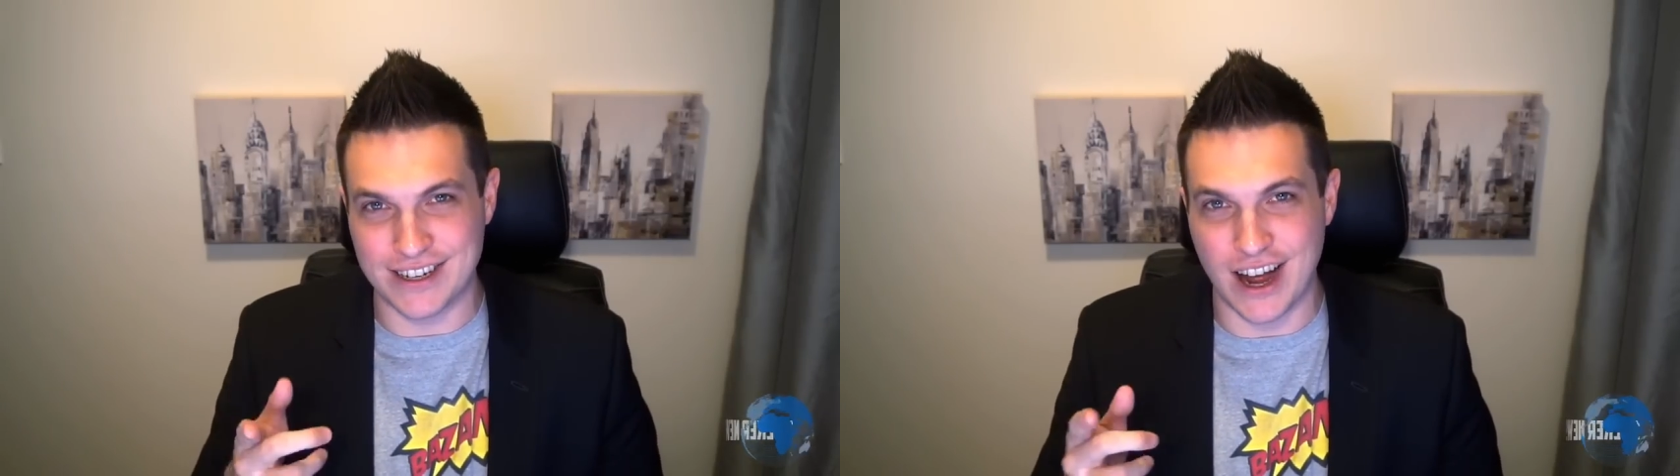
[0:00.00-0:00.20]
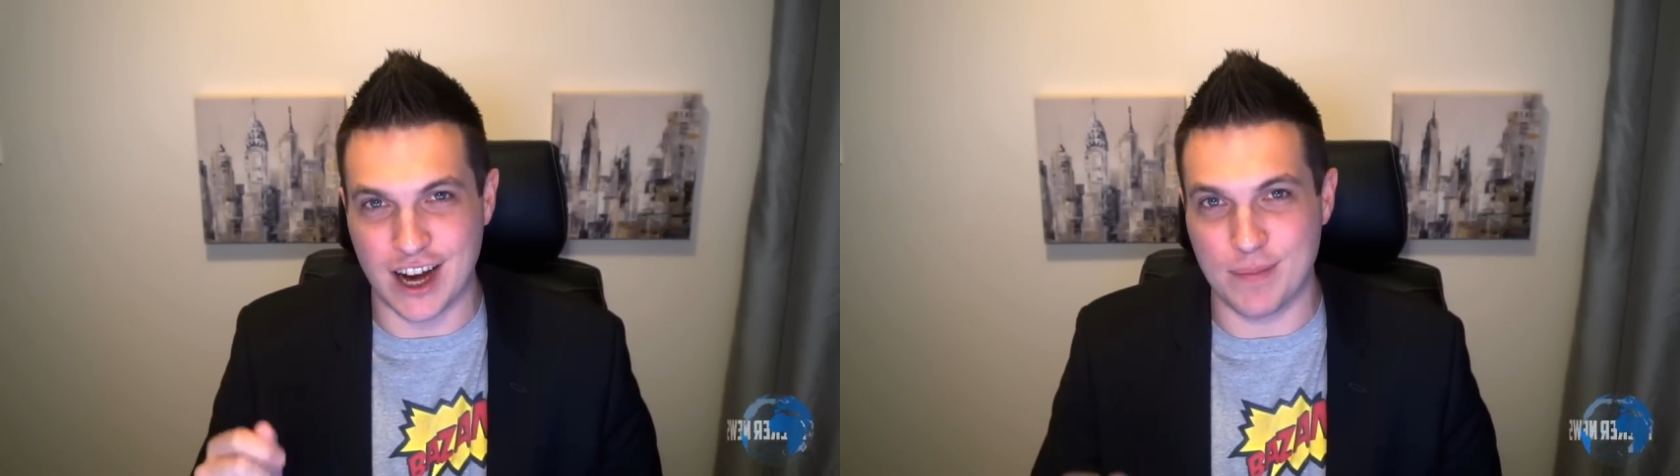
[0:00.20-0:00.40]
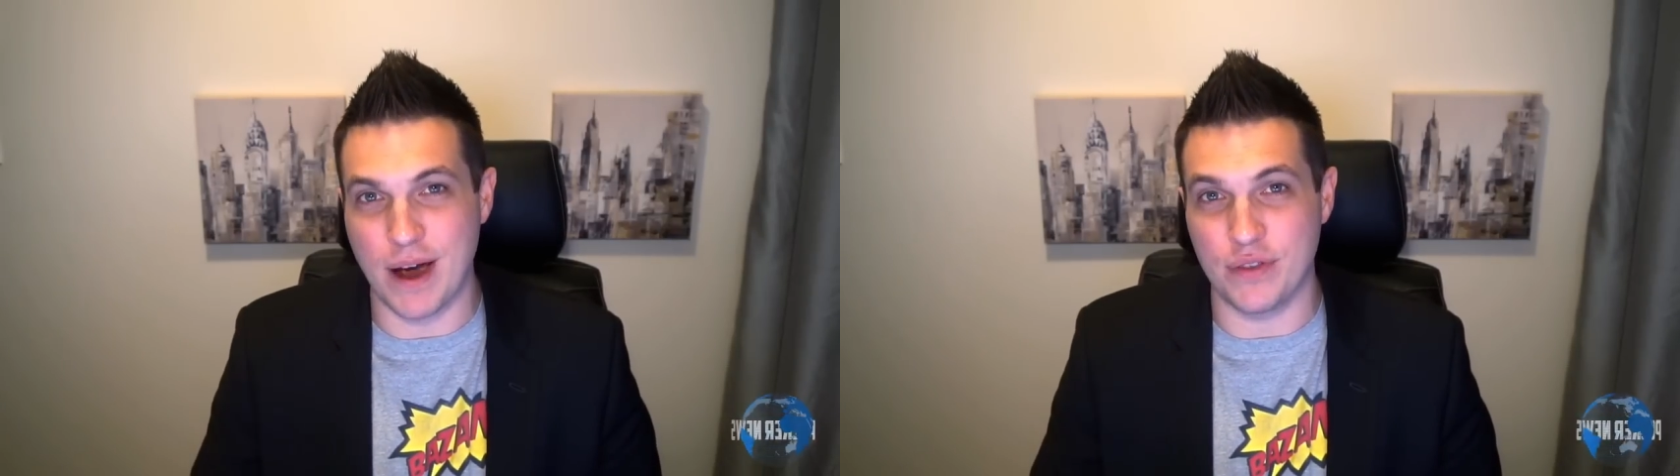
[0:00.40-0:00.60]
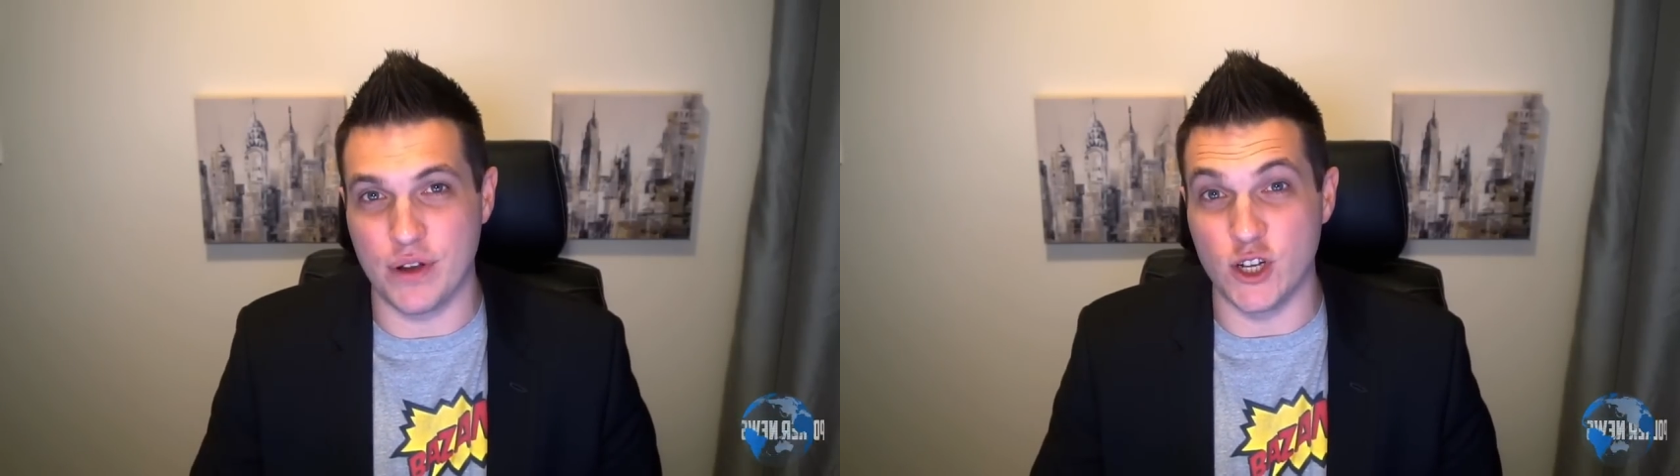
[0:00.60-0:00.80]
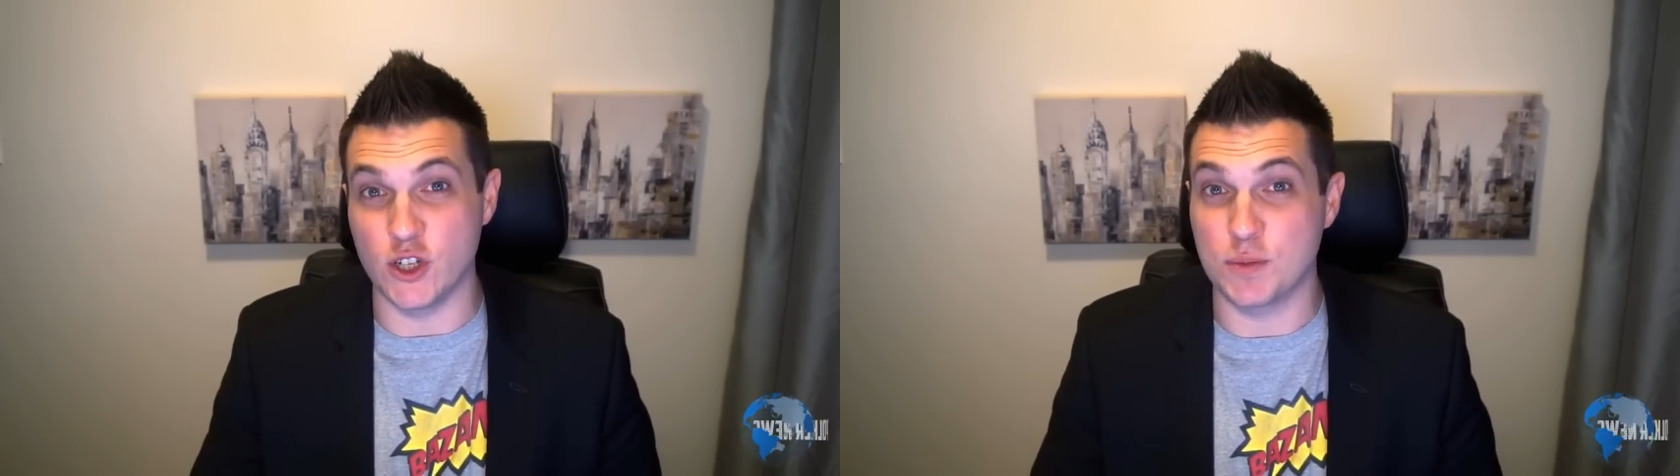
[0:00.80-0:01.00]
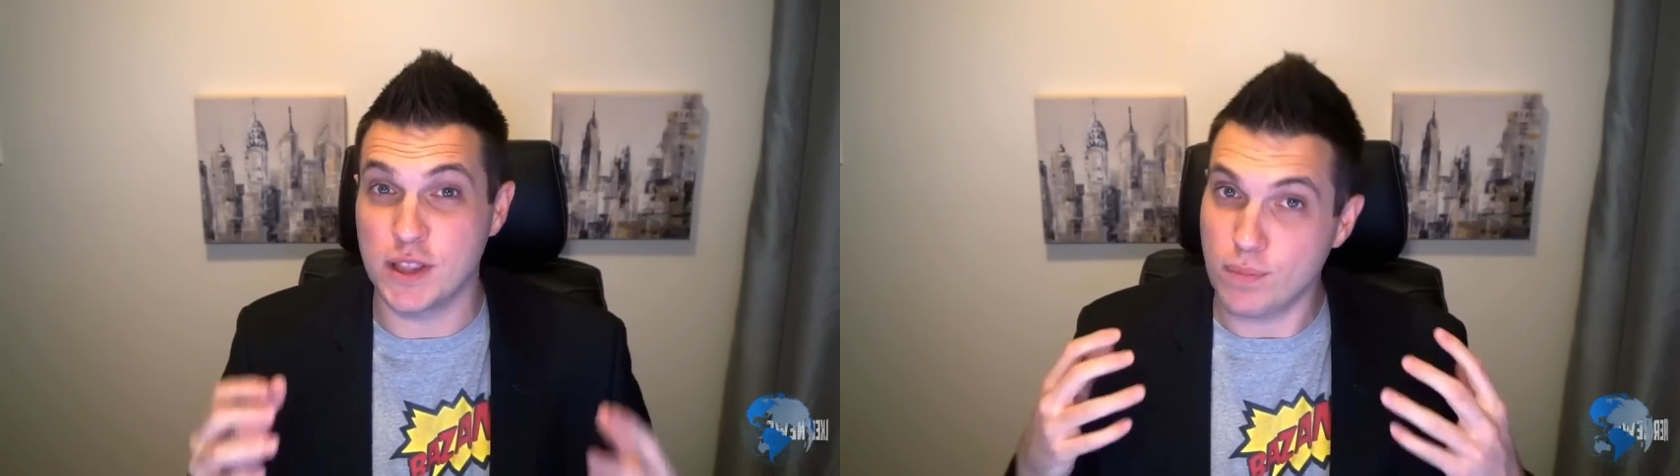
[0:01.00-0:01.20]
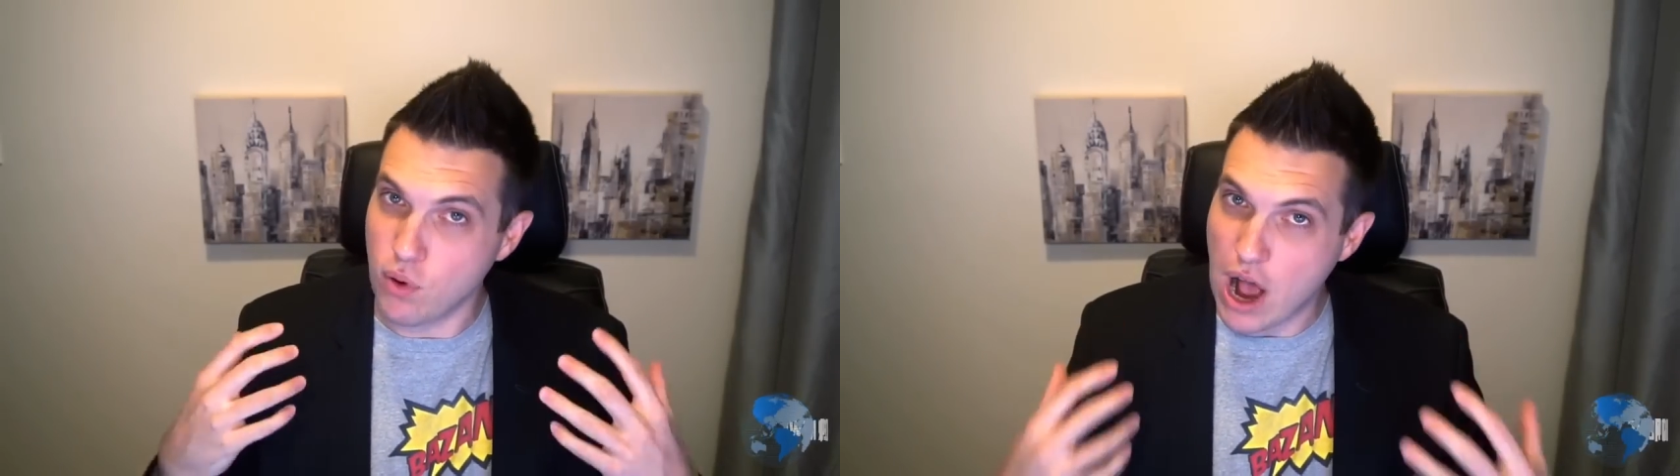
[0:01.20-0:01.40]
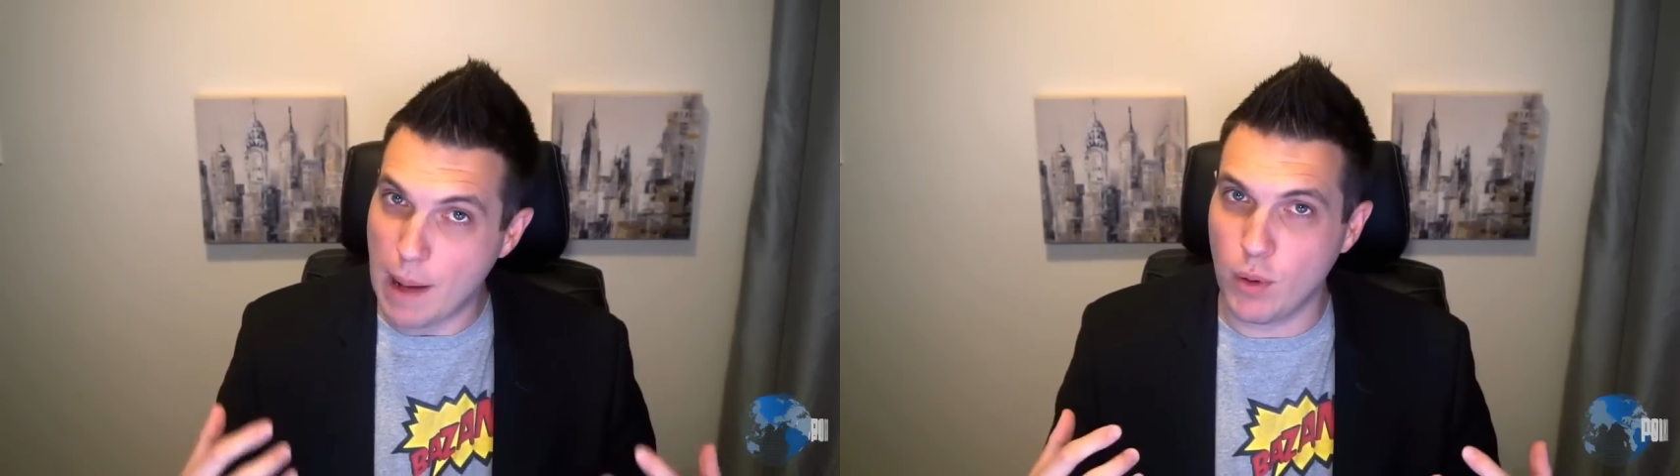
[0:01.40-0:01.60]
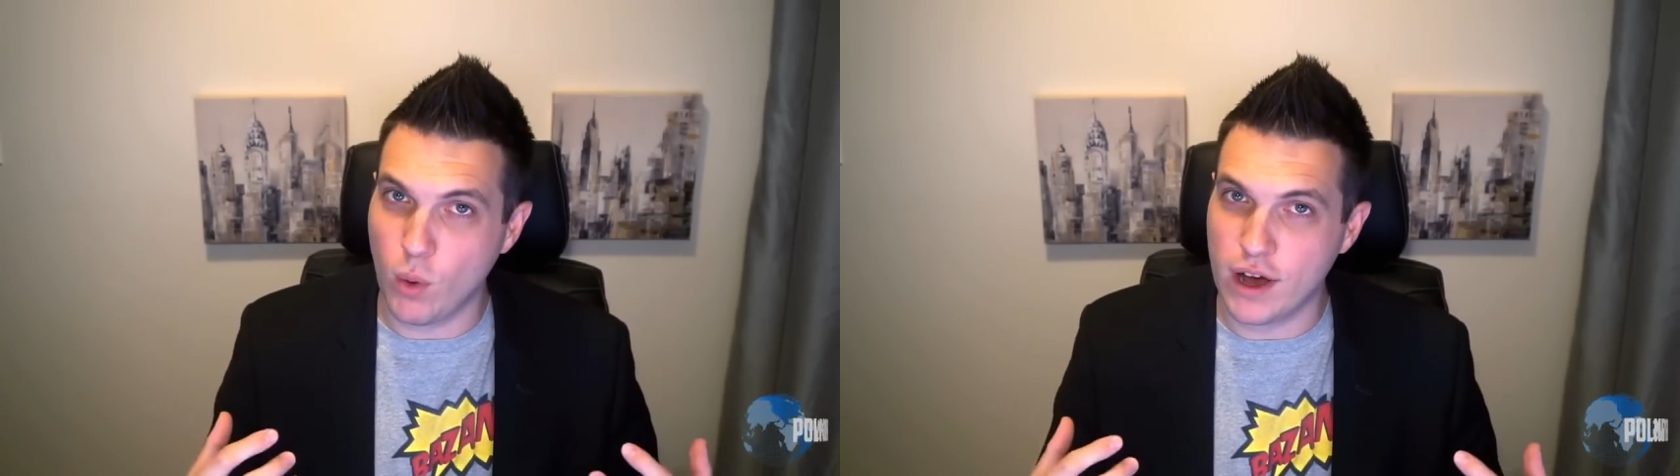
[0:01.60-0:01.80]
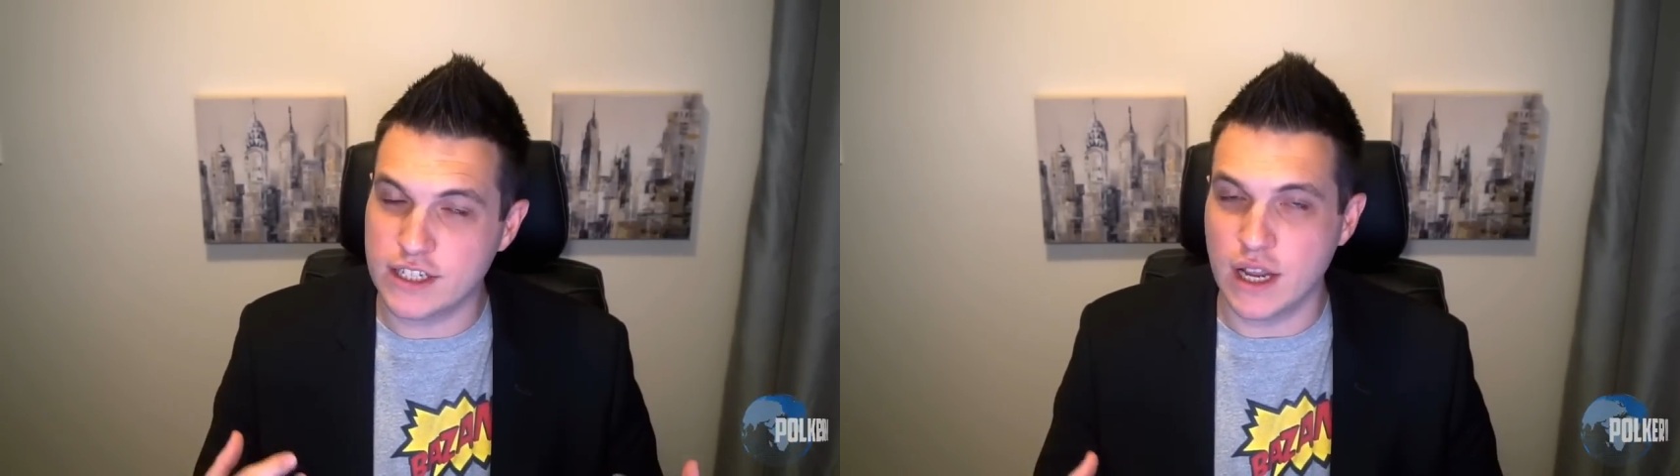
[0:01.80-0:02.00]
and talk about the news, but the
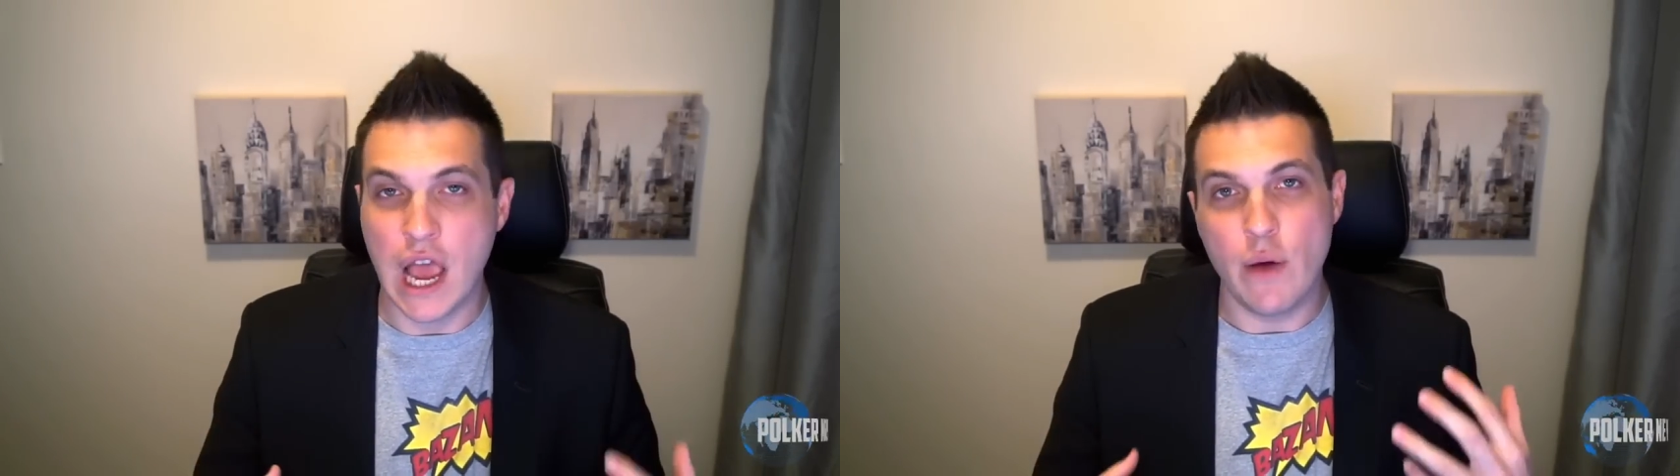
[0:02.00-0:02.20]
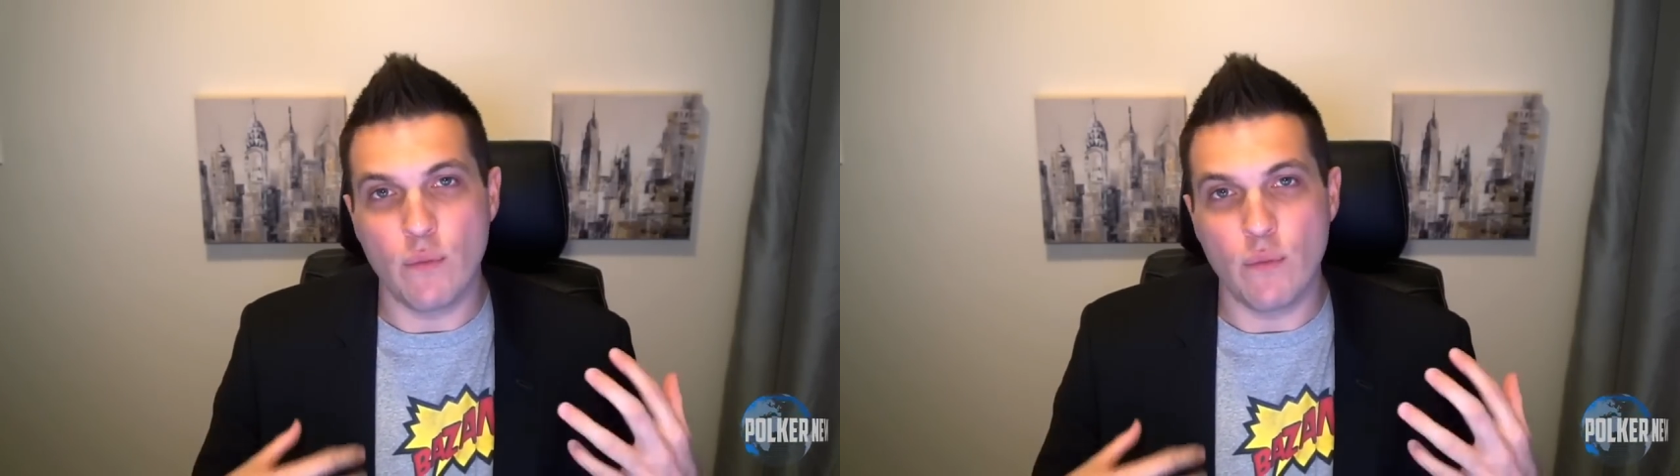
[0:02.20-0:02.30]
problem was